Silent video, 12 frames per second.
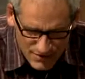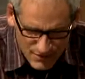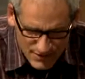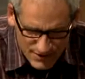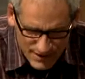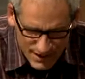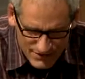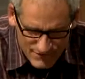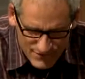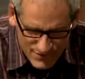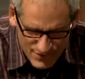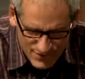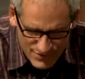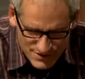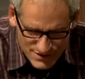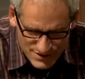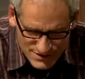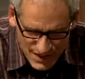were it not for your
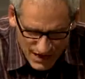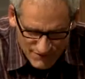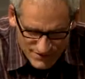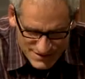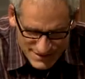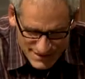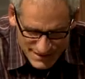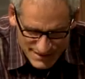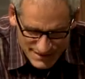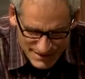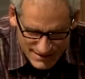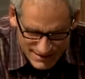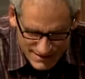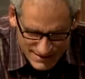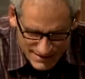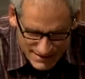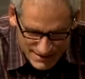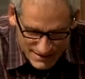sovereignty
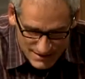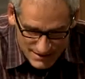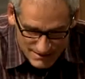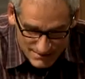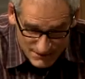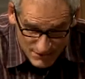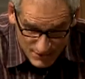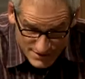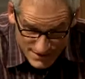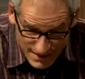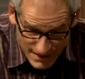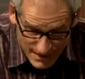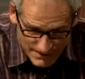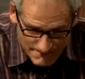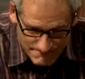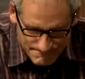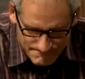before time,